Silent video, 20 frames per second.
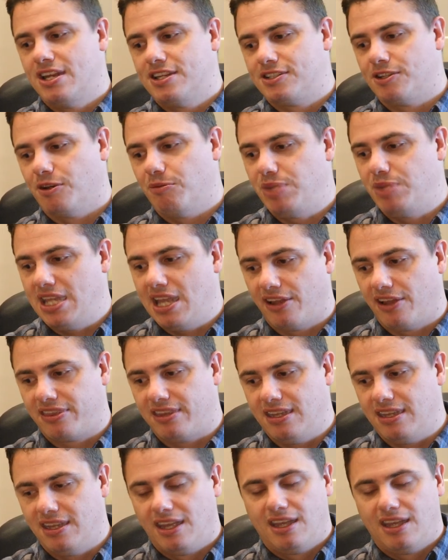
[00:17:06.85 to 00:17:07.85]
So Be
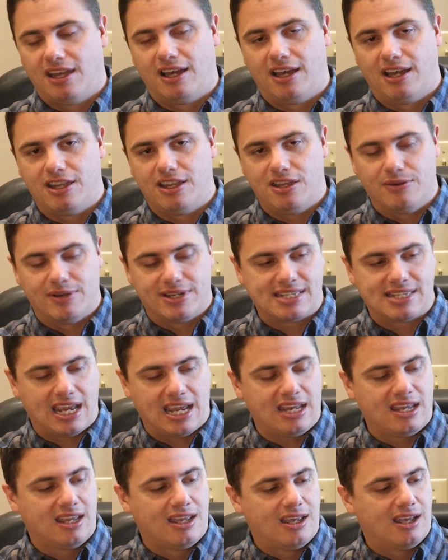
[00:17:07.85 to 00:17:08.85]
Healthy uh,
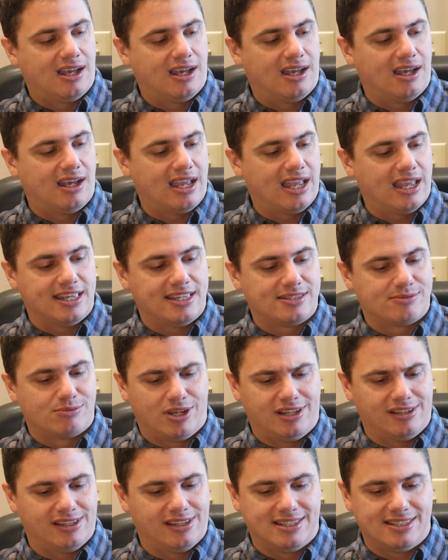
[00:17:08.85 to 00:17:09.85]
USA, uh, as
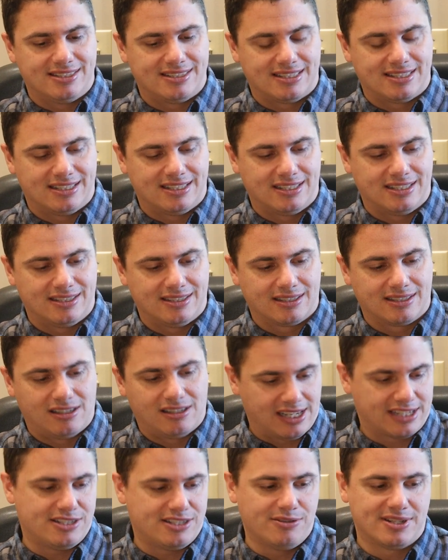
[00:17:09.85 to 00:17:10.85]
well as uh,
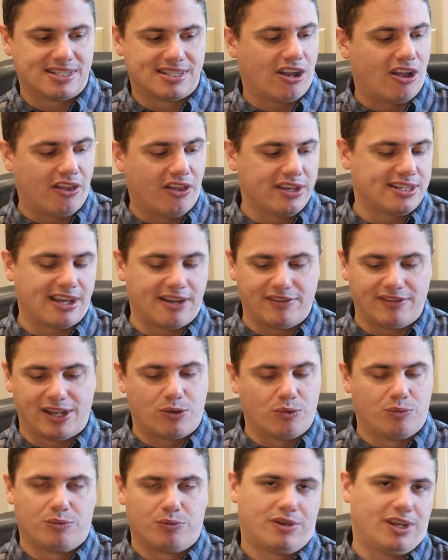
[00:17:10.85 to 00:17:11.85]
Collect USA, all these have
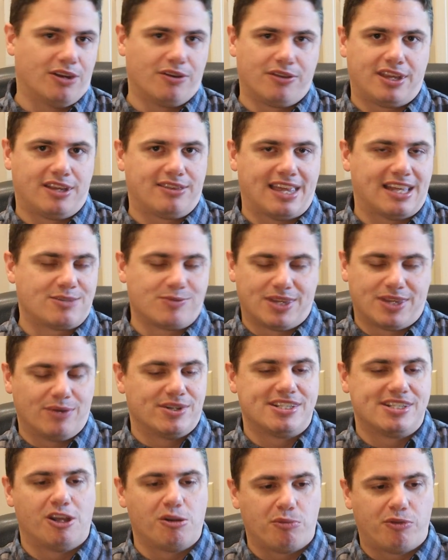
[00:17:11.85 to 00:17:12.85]
like, you know, that's what they
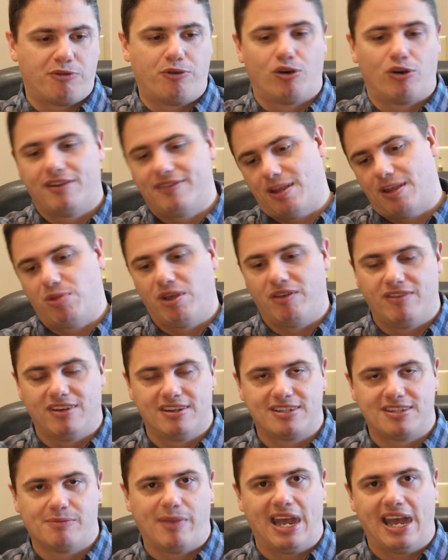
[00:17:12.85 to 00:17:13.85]
were selling before. They
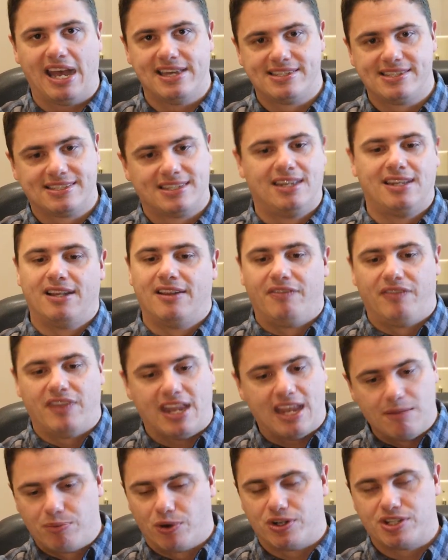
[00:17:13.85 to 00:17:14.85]
pivoted to mass.
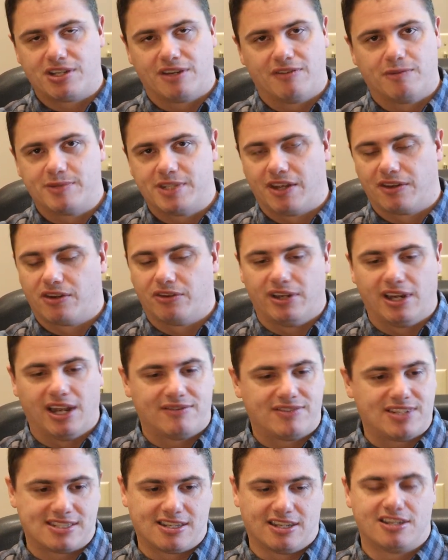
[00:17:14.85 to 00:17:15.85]
They import straight from South Korea.
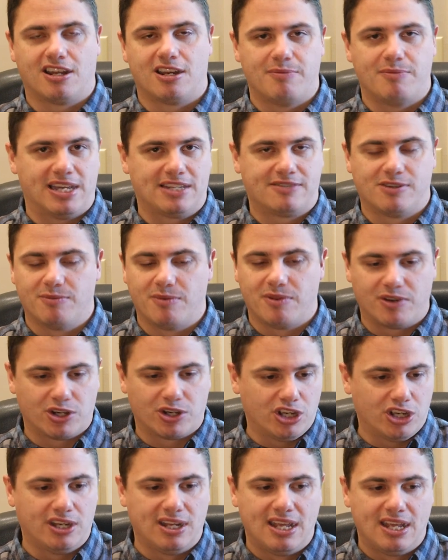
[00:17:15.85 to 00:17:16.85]
I've tested a ton of masks from them. They're
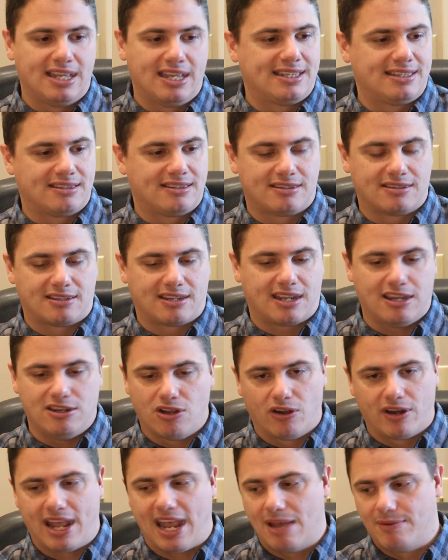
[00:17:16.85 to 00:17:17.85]
good. Can
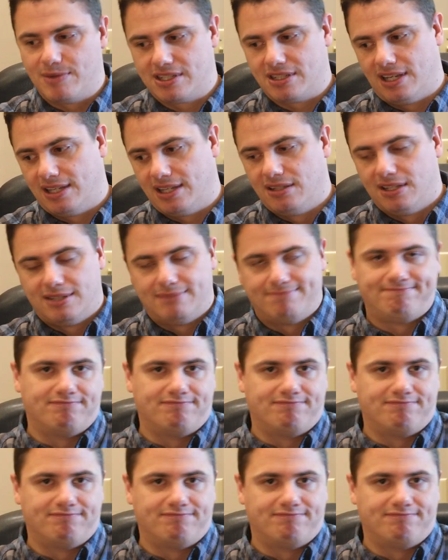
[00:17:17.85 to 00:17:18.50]
you go to Amazon?